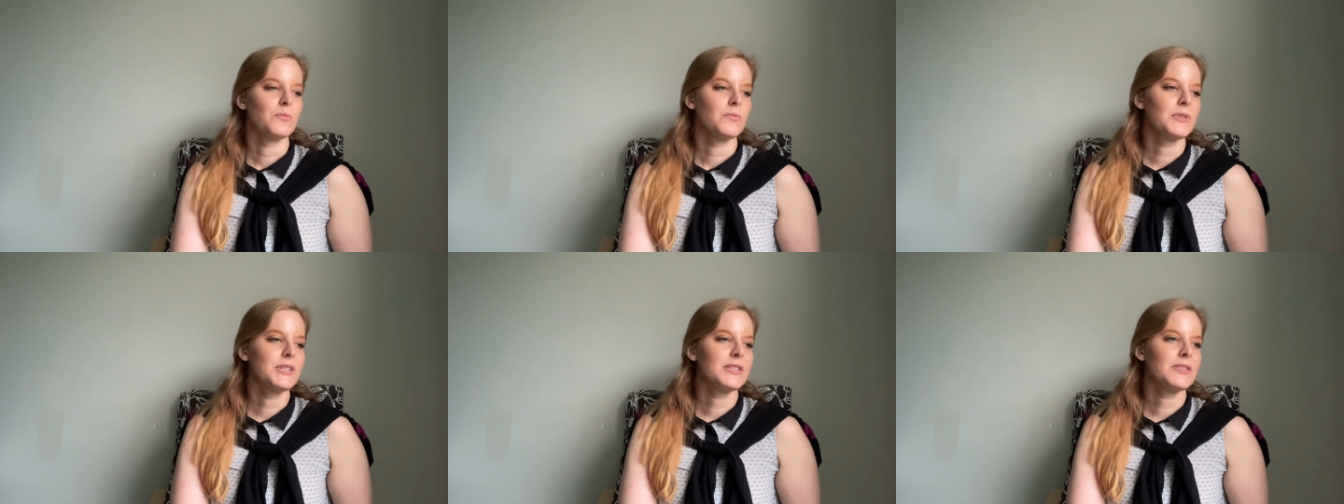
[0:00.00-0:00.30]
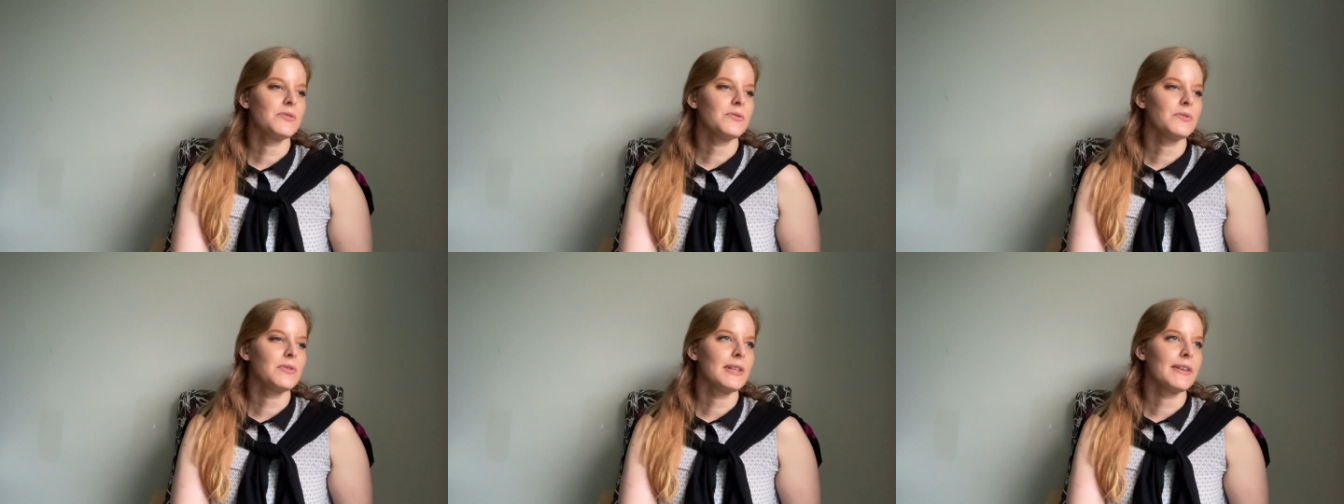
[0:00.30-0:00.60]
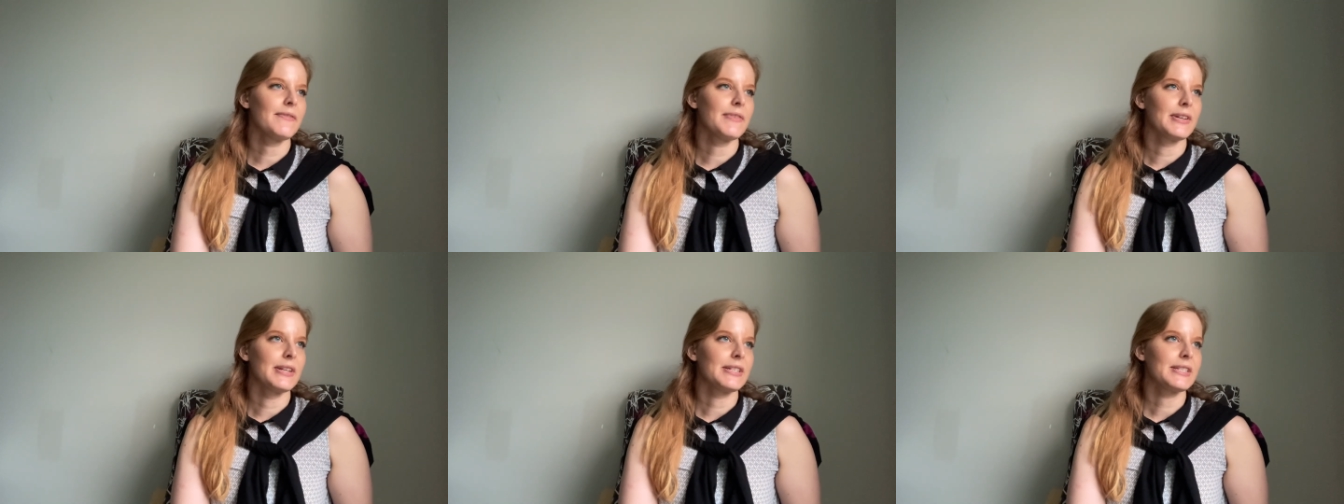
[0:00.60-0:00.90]
We do
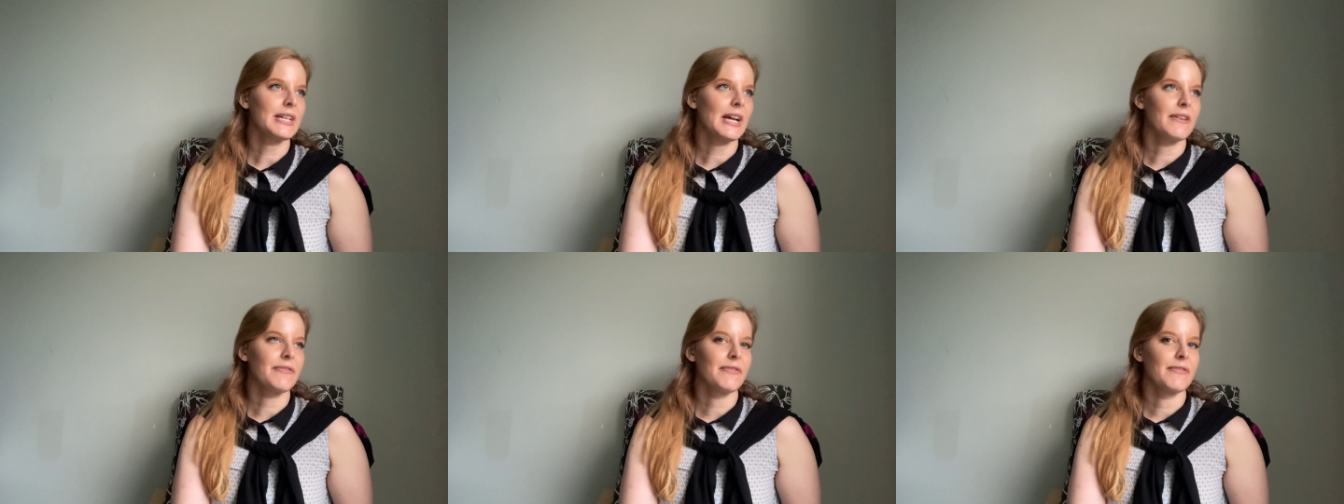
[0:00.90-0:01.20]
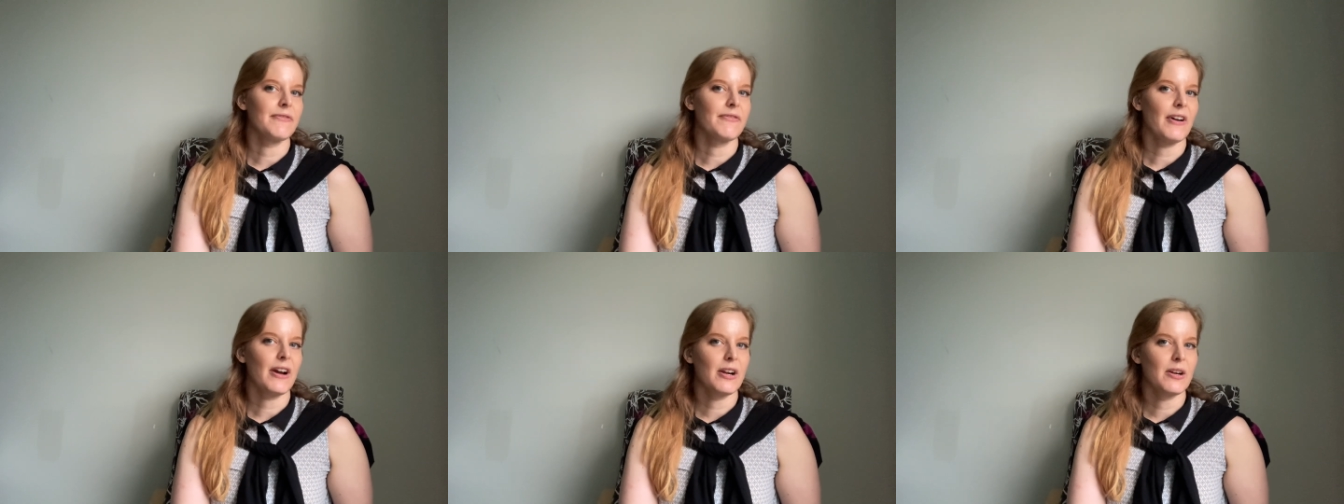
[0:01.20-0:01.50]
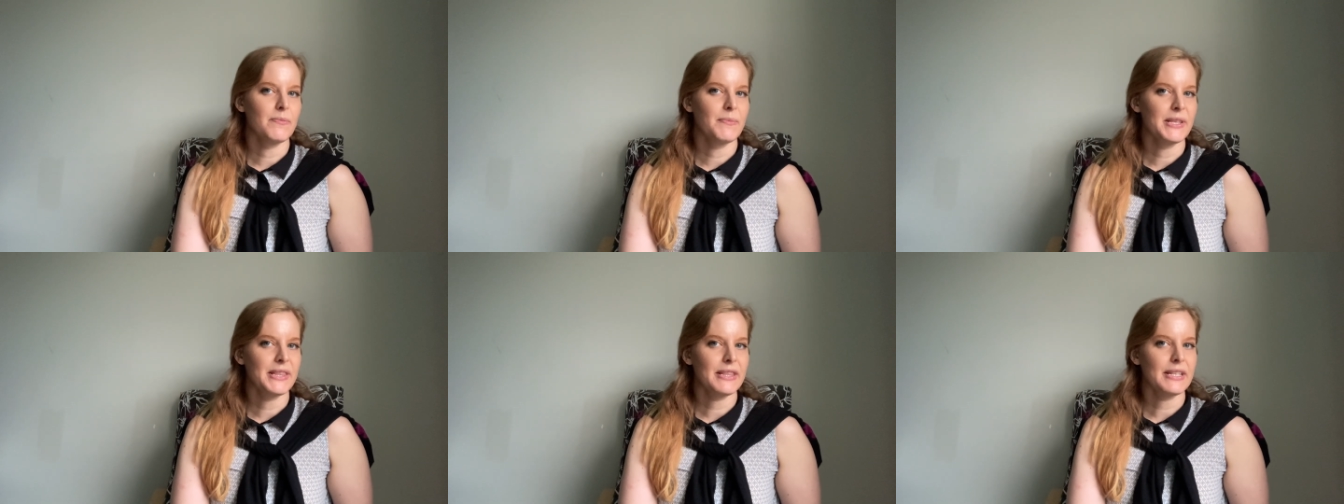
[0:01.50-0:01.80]
live in a tough
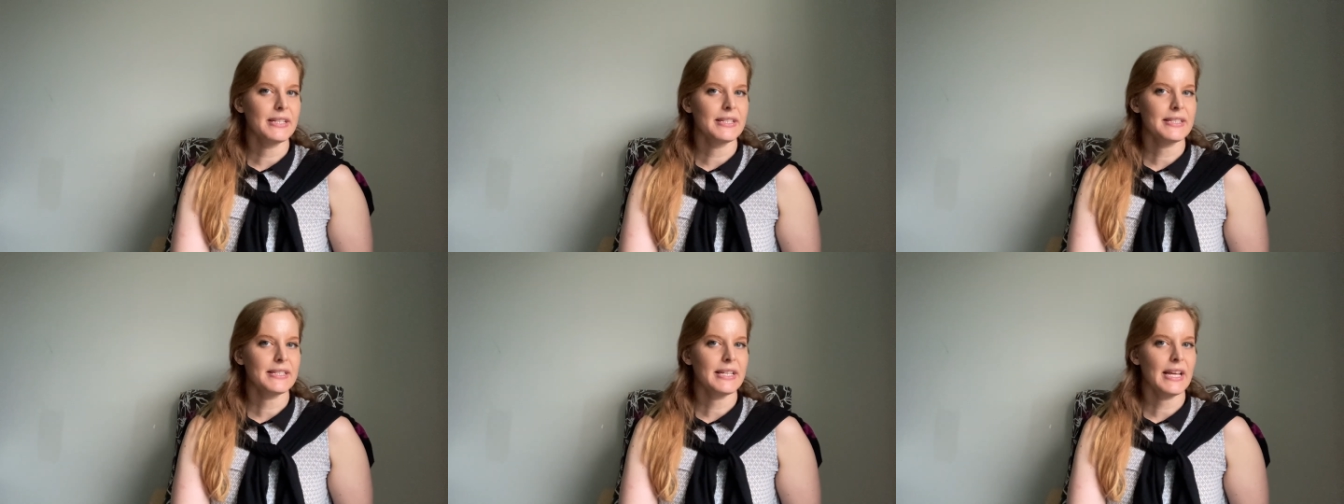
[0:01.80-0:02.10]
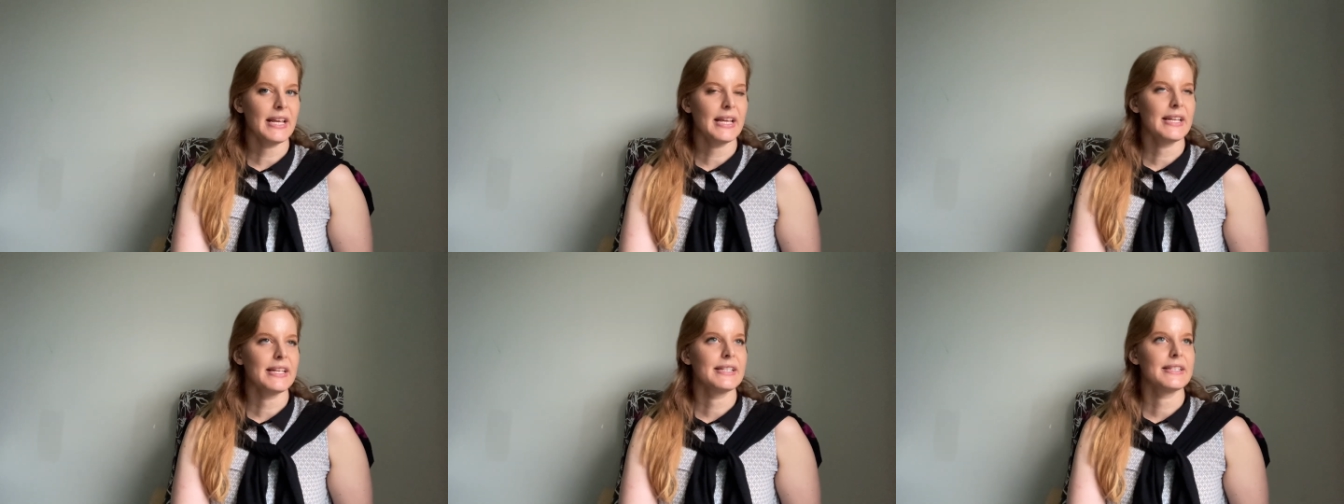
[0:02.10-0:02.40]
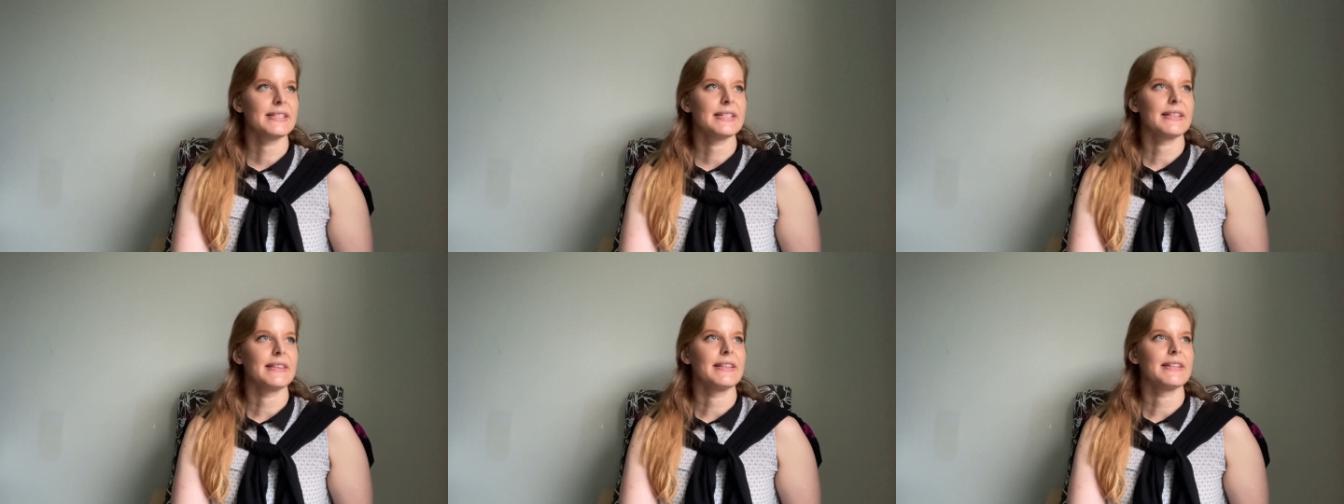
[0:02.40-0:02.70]
environment these
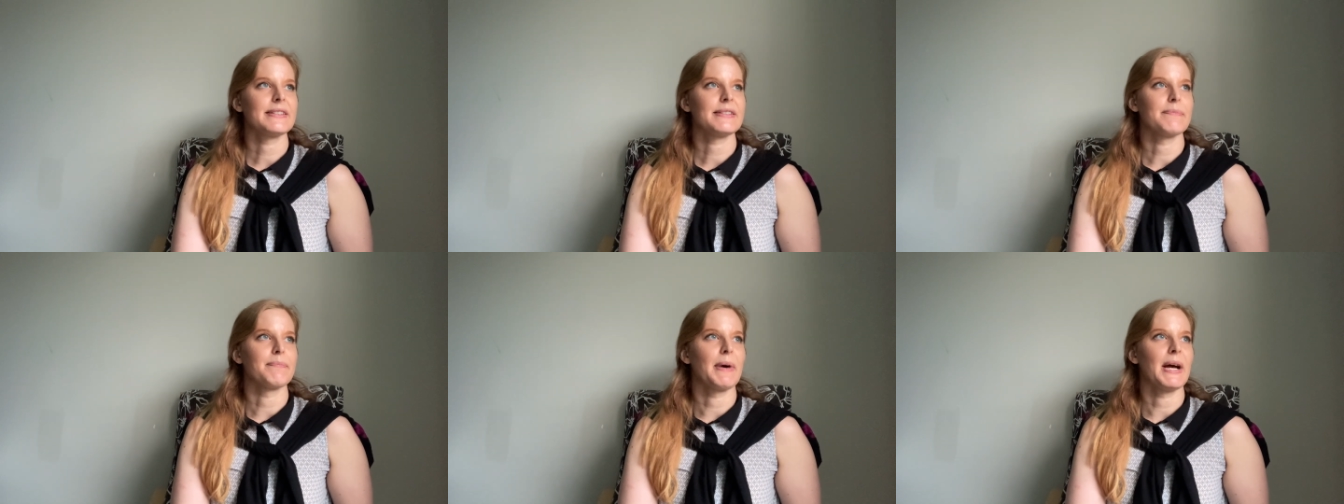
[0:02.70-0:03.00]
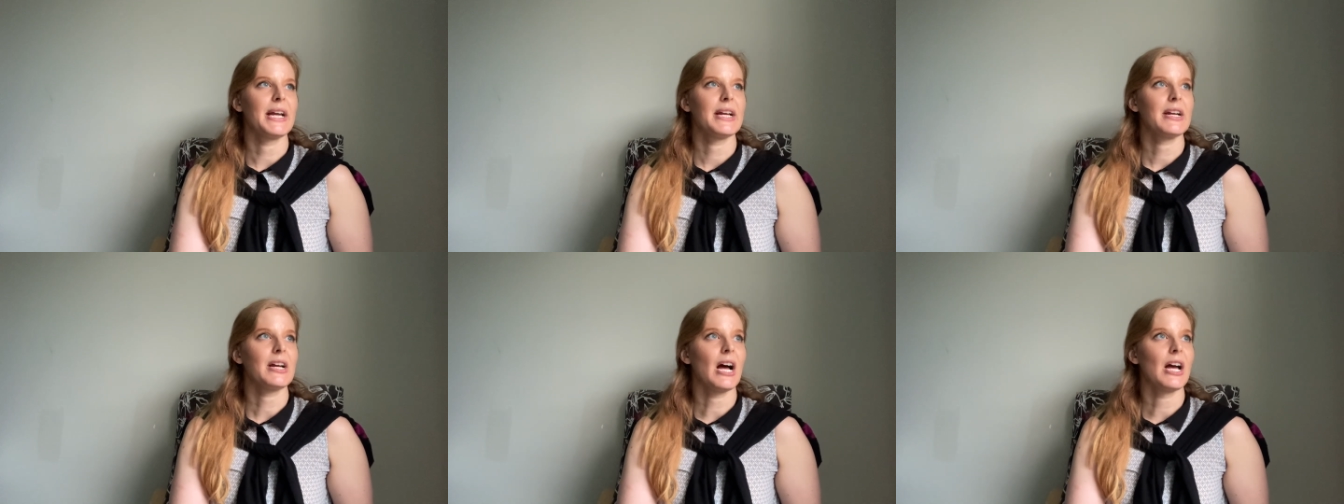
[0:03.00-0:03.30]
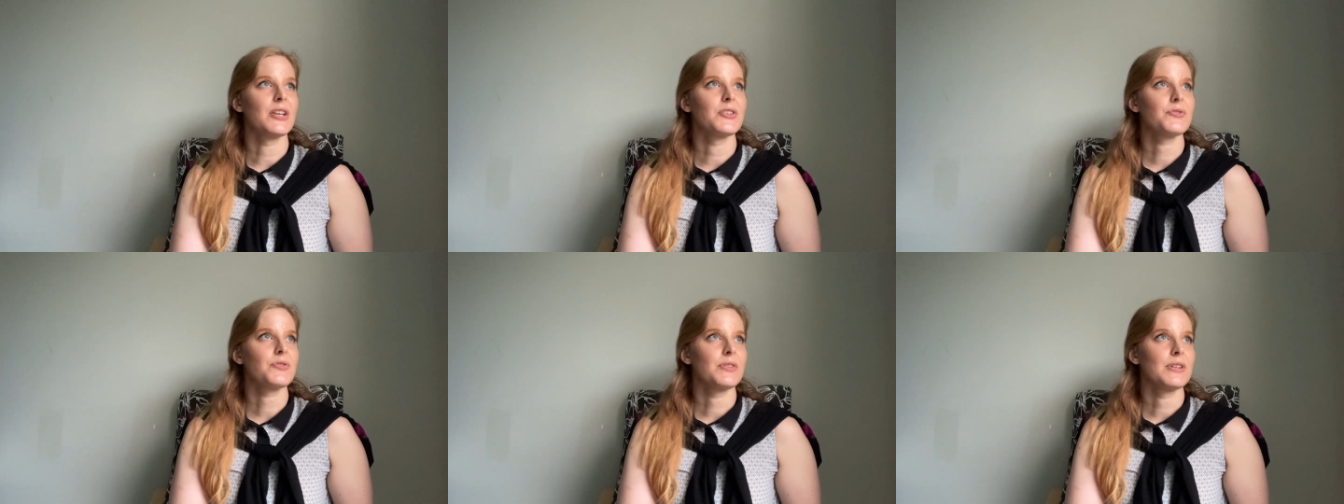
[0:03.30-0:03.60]
days, at least in my
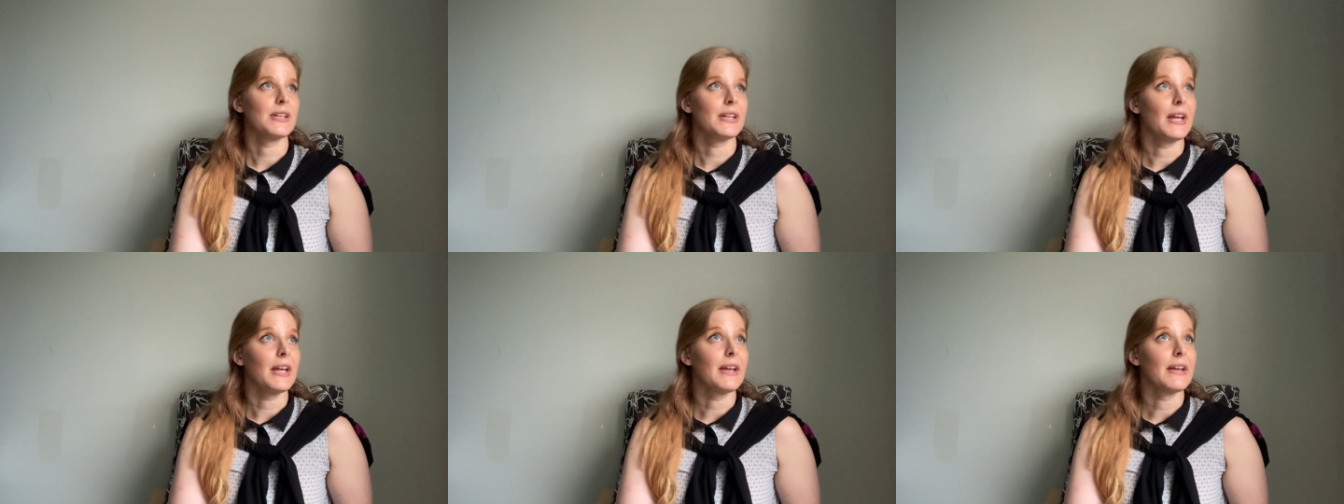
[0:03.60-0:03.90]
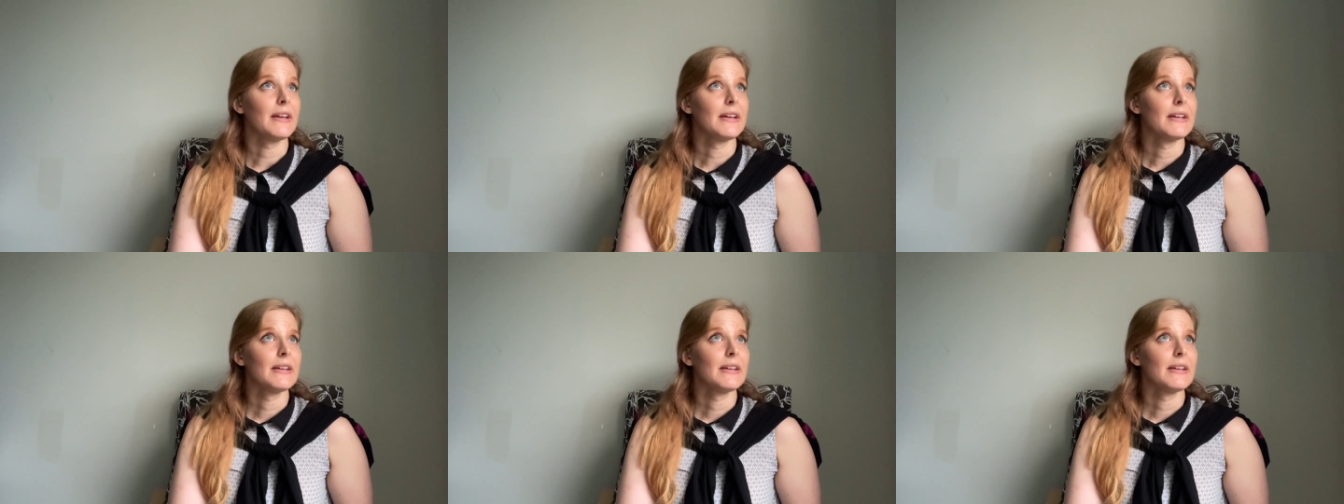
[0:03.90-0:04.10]
country.